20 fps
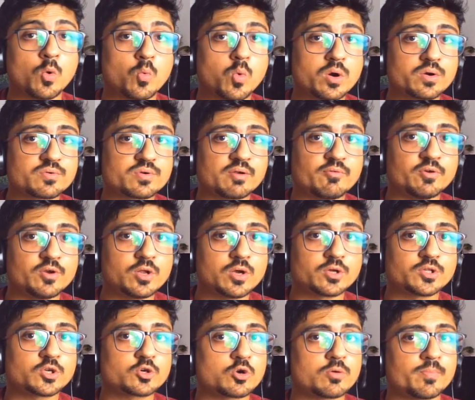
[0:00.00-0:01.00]
what revenue
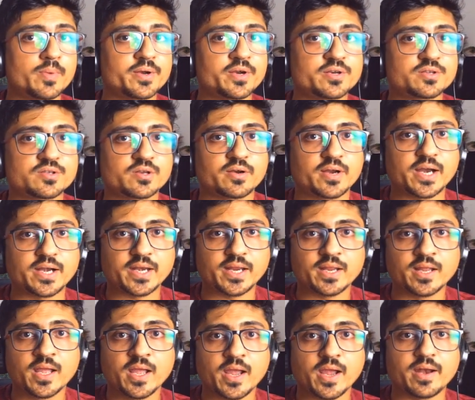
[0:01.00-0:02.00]
other competitors are
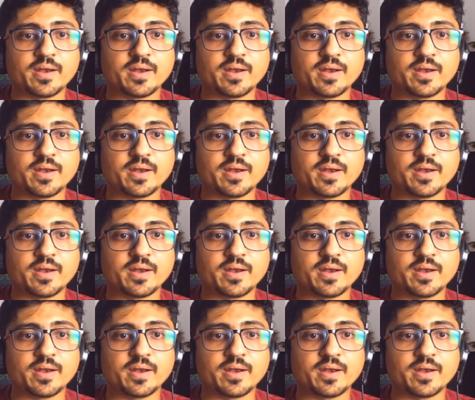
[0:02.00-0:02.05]
getting